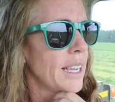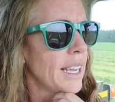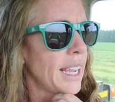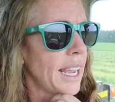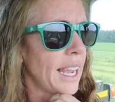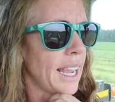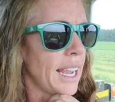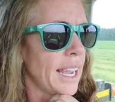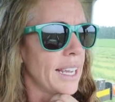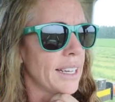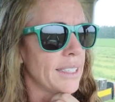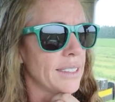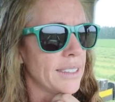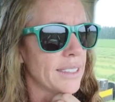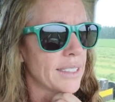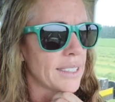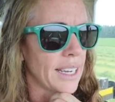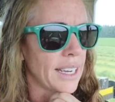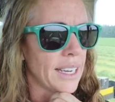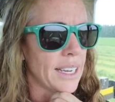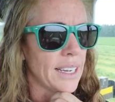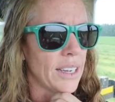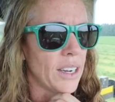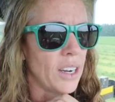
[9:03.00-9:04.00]
And
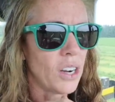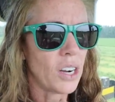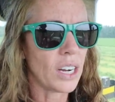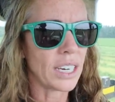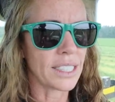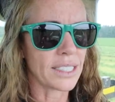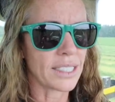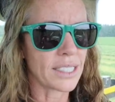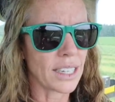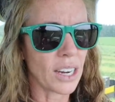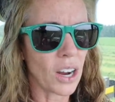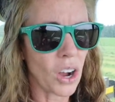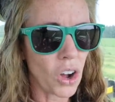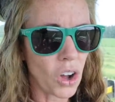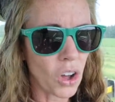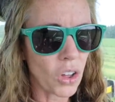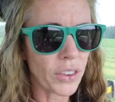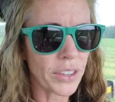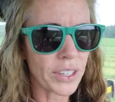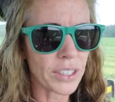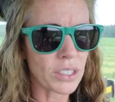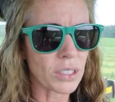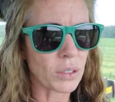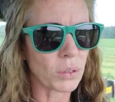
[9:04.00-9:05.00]
honestly,
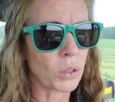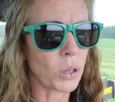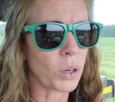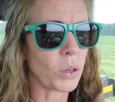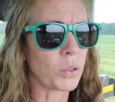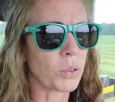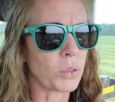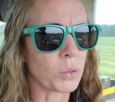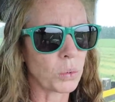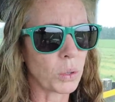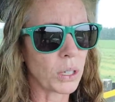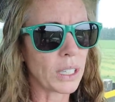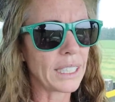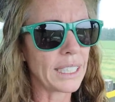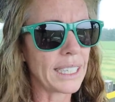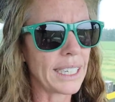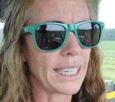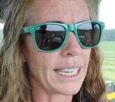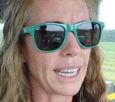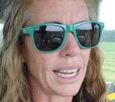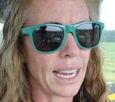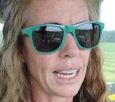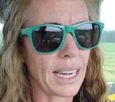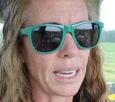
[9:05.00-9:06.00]
all this growth really
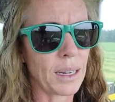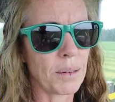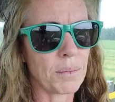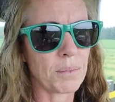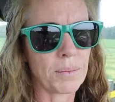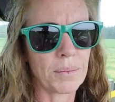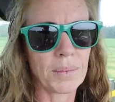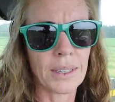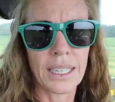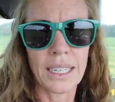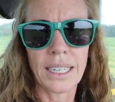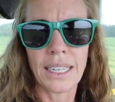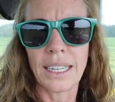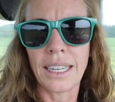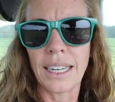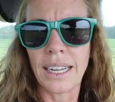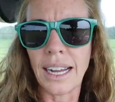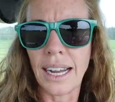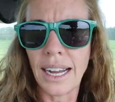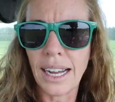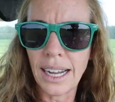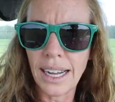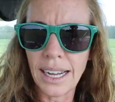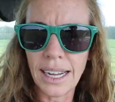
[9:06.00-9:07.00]
came
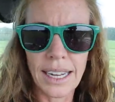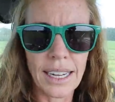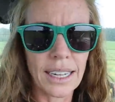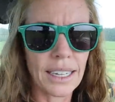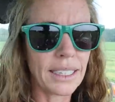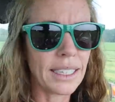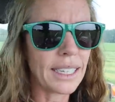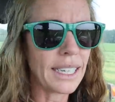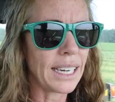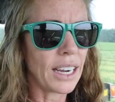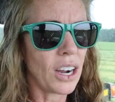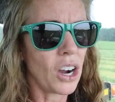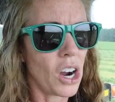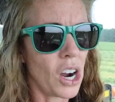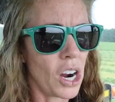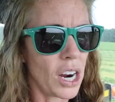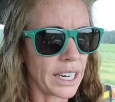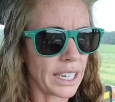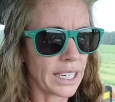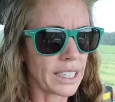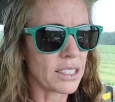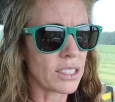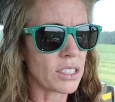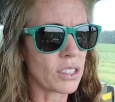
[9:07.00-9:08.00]

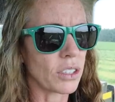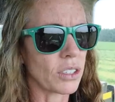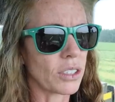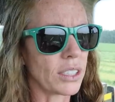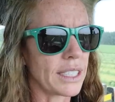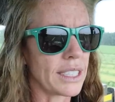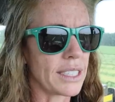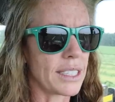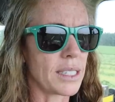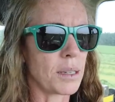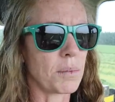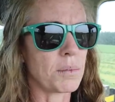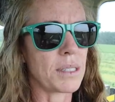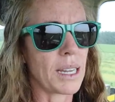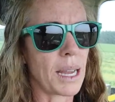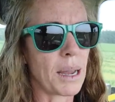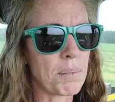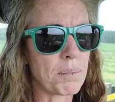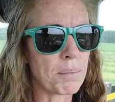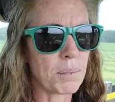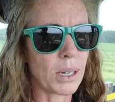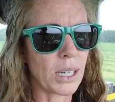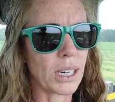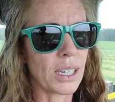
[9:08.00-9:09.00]
August, early
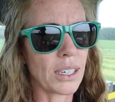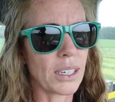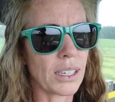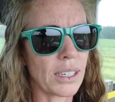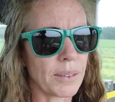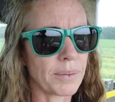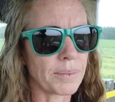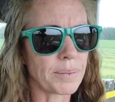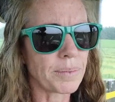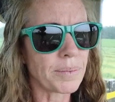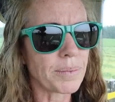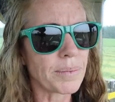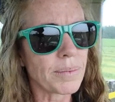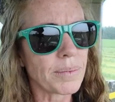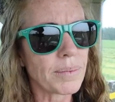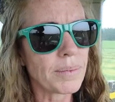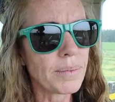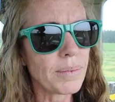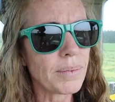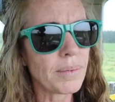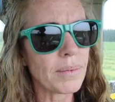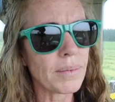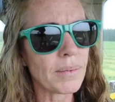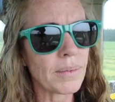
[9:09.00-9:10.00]
September,
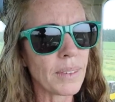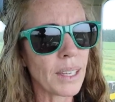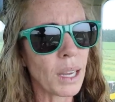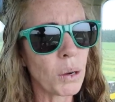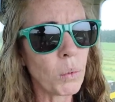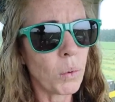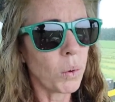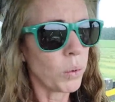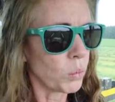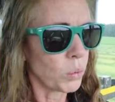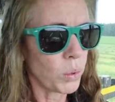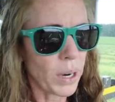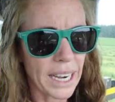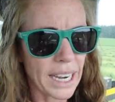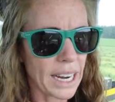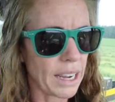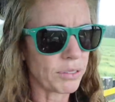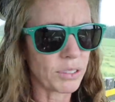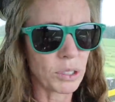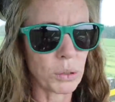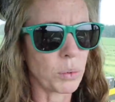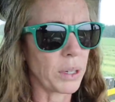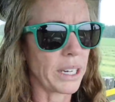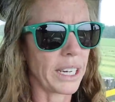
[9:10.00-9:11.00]
right
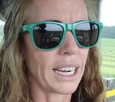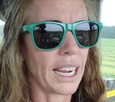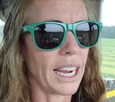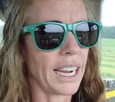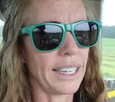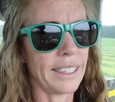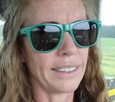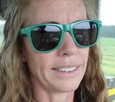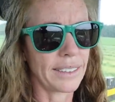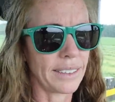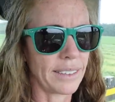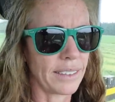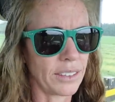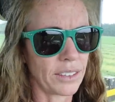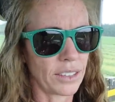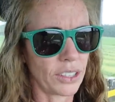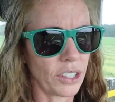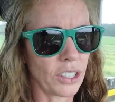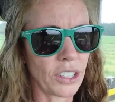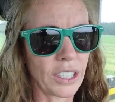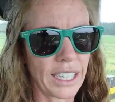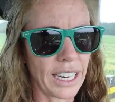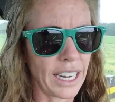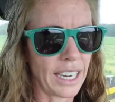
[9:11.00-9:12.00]
after we cut
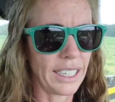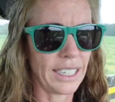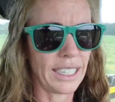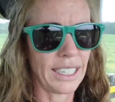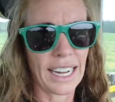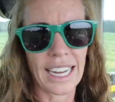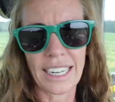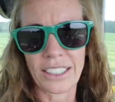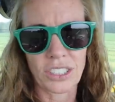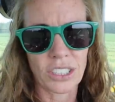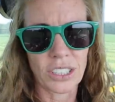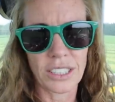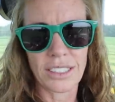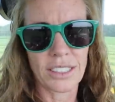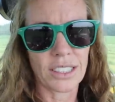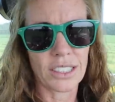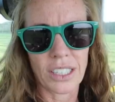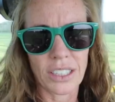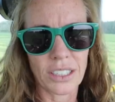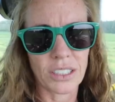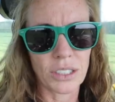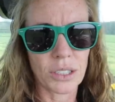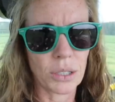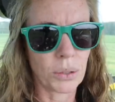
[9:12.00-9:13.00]
third cut. It actually
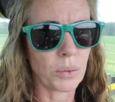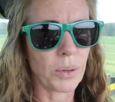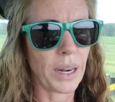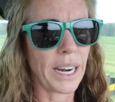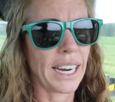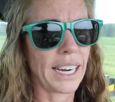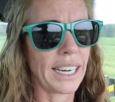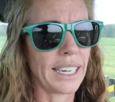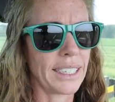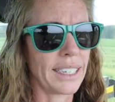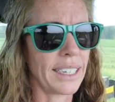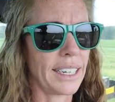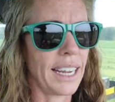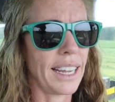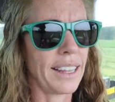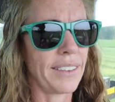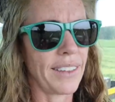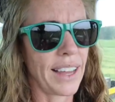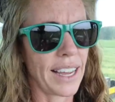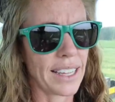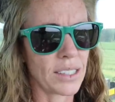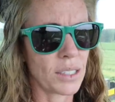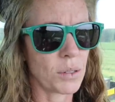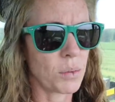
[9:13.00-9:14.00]
started to rain,
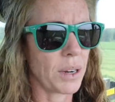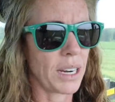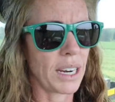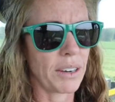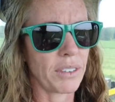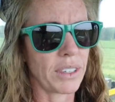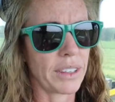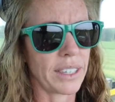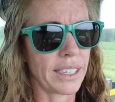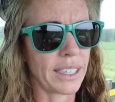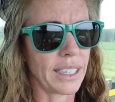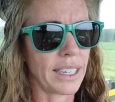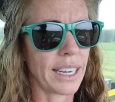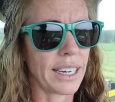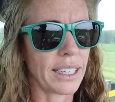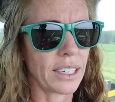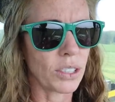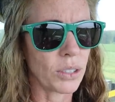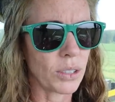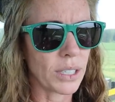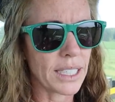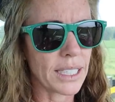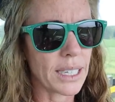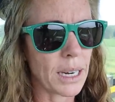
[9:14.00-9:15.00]
and that's when everything kind
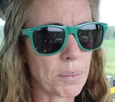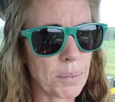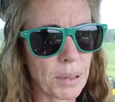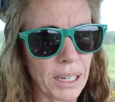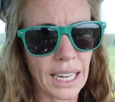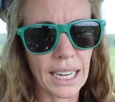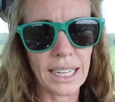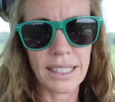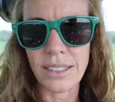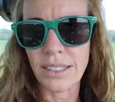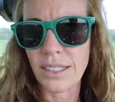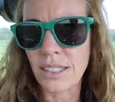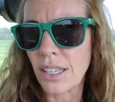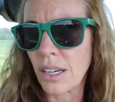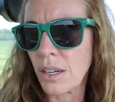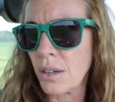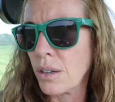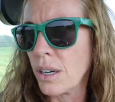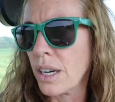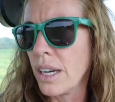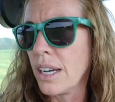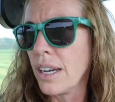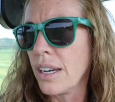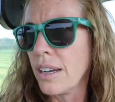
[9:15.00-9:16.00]
of greened up again.
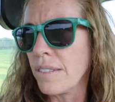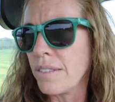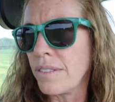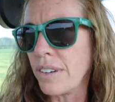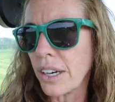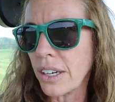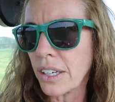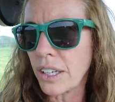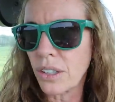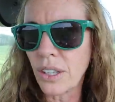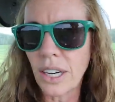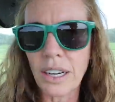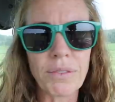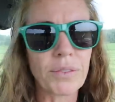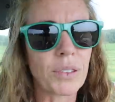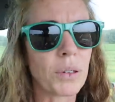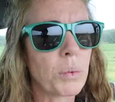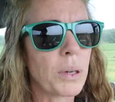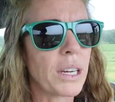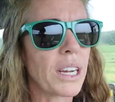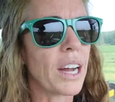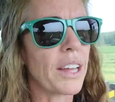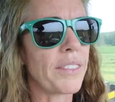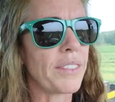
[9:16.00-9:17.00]
So very
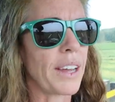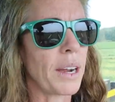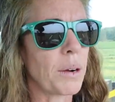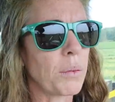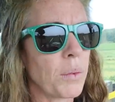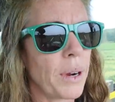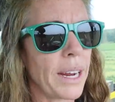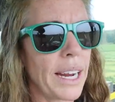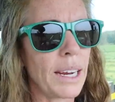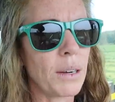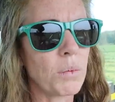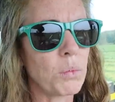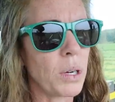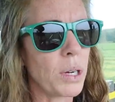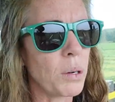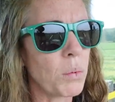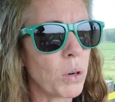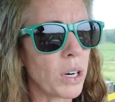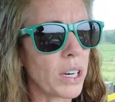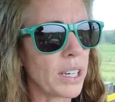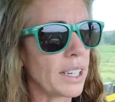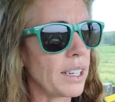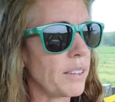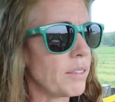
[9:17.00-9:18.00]
grateful we got that rain.
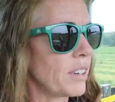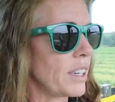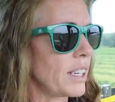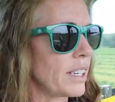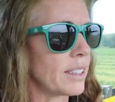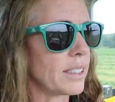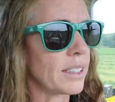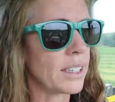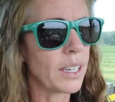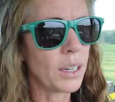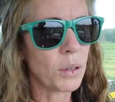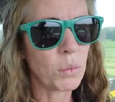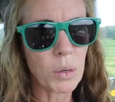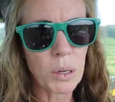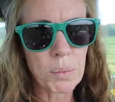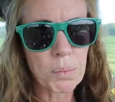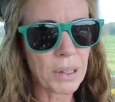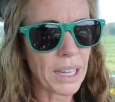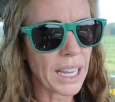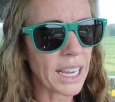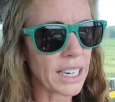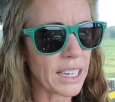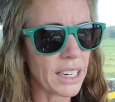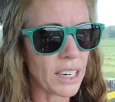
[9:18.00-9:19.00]
We
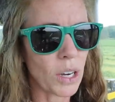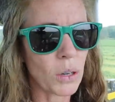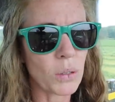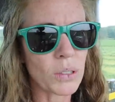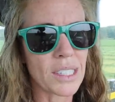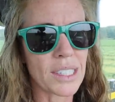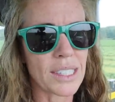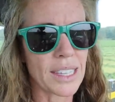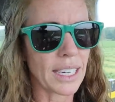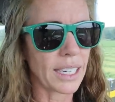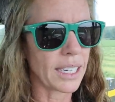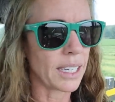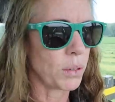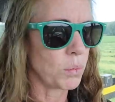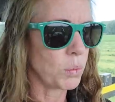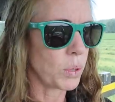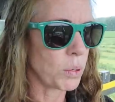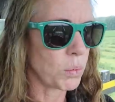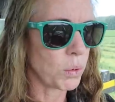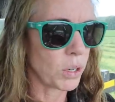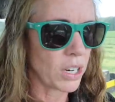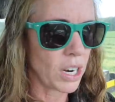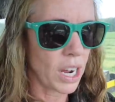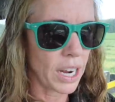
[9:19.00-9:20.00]
planted oats thinking
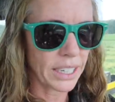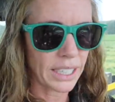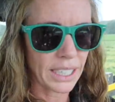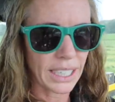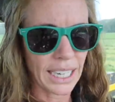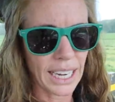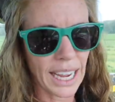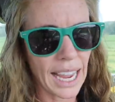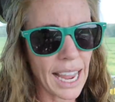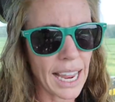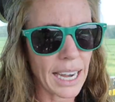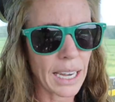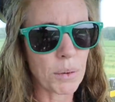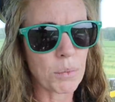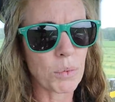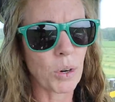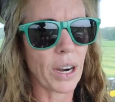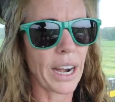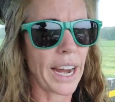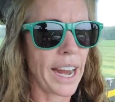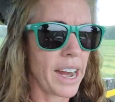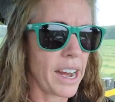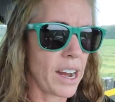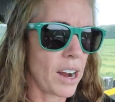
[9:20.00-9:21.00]
we were not going to get any
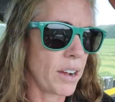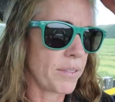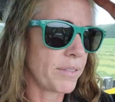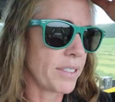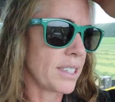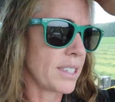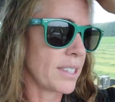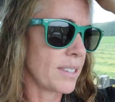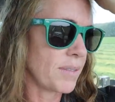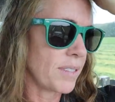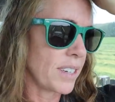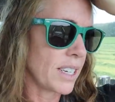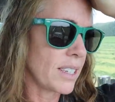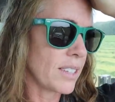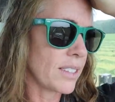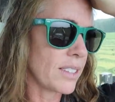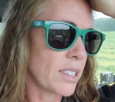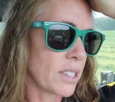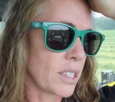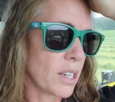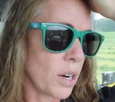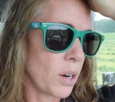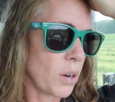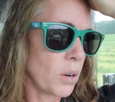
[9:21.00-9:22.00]
more hay off this
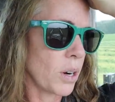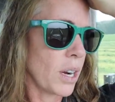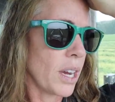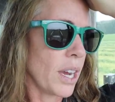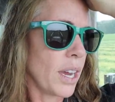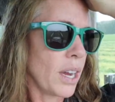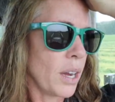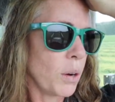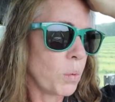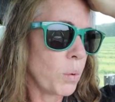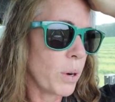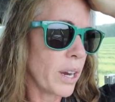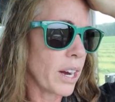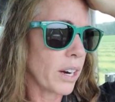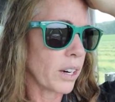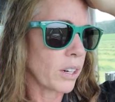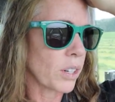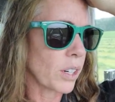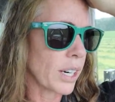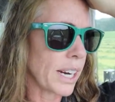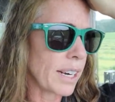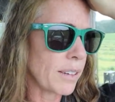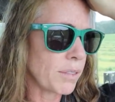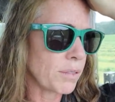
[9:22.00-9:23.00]
field. So we are
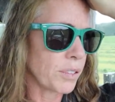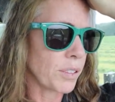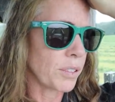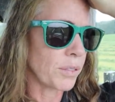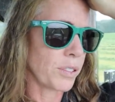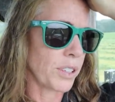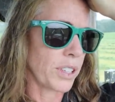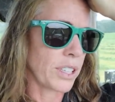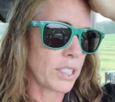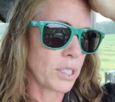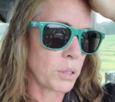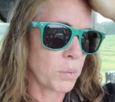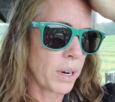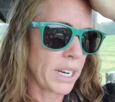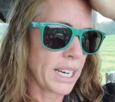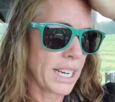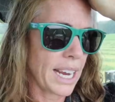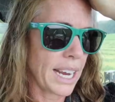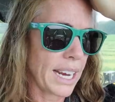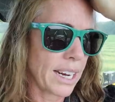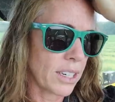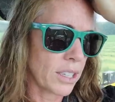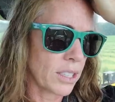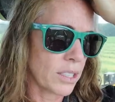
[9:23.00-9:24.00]
grateful for the
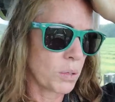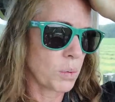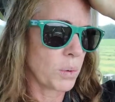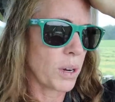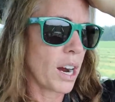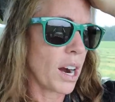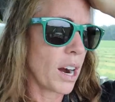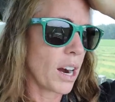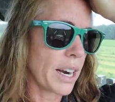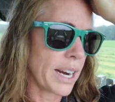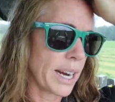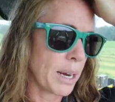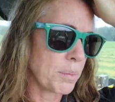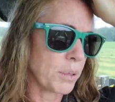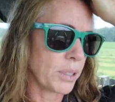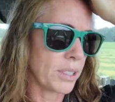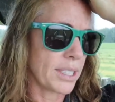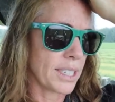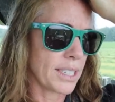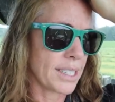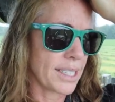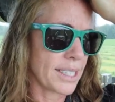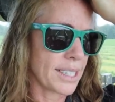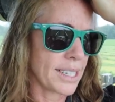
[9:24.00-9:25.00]
20 acres we are able
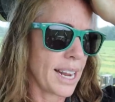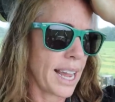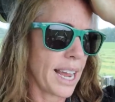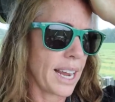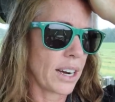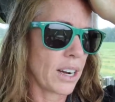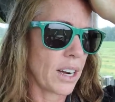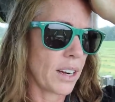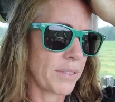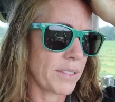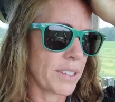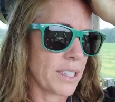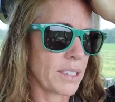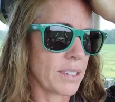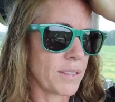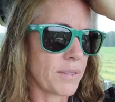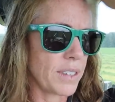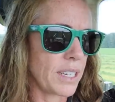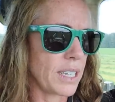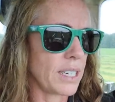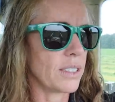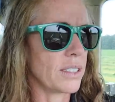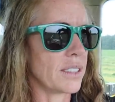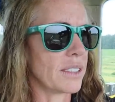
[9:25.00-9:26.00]
to snag off this
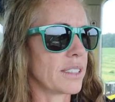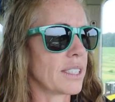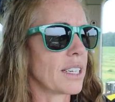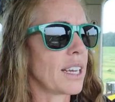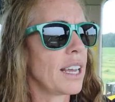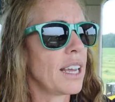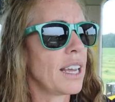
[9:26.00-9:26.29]
field.